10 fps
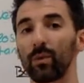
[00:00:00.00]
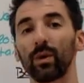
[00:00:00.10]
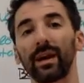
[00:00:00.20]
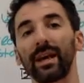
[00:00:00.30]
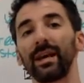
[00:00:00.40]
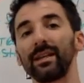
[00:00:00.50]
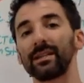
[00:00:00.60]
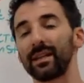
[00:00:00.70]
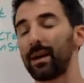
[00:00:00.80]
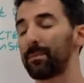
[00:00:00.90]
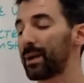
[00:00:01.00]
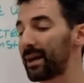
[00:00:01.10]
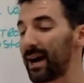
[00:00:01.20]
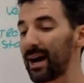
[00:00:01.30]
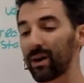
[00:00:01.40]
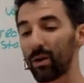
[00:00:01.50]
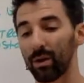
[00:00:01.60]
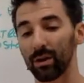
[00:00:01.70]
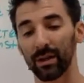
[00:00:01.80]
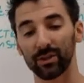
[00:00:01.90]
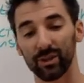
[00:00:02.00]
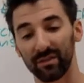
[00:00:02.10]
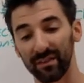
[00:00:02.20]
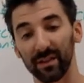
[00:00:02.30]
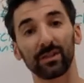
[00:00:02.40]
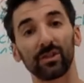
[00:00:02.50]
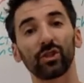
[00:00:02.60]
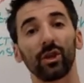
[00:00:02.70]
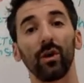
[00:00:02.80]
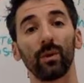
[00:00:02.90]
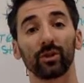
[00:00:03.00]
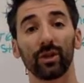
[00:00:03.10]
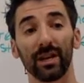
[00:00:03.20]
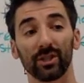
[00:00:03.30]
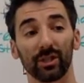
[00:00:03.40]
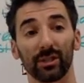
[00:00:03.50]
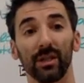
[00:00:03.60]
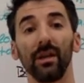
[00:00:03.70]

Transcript: and we're going to get into that, but not all electric fields show attraction.